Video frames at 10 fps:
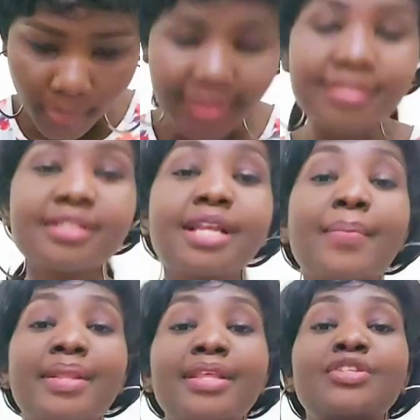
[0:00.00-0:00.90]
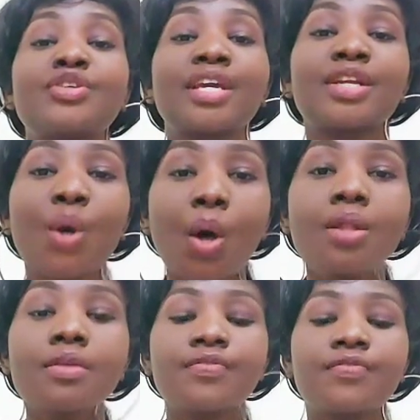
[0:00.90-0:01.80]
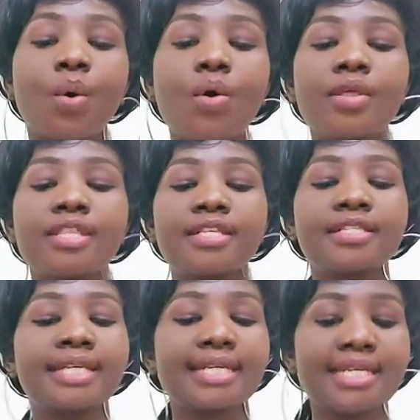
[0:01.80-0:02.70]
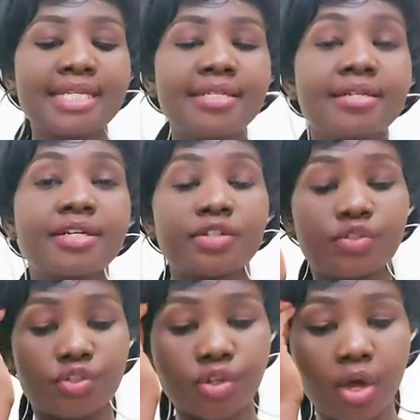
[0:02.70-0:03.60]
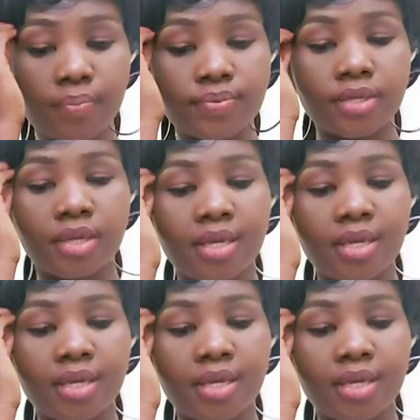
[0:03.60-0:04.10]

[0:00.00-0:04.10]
That's the number that you can call for these cleaner jobs.